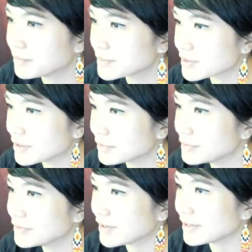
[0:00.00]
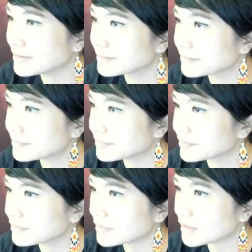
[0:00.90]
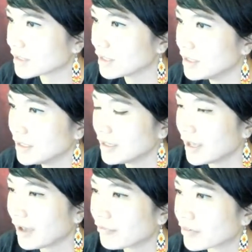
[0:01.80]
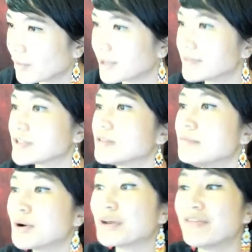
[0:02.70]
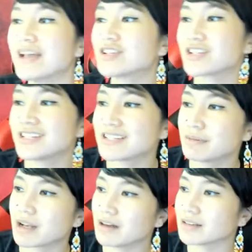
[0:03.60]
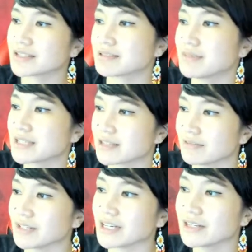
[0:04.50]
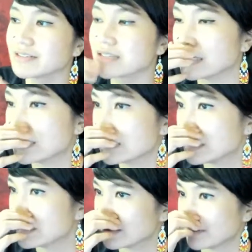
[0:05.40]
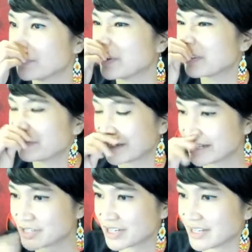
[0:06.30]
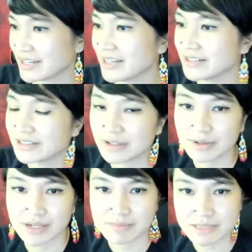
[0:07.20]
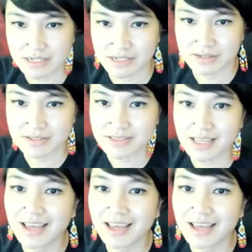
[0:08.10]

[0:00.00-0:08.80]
so I will move on. Afra, what gives you the motivation to make all these amazing videos? The motivation, I don't know, it comes and goes.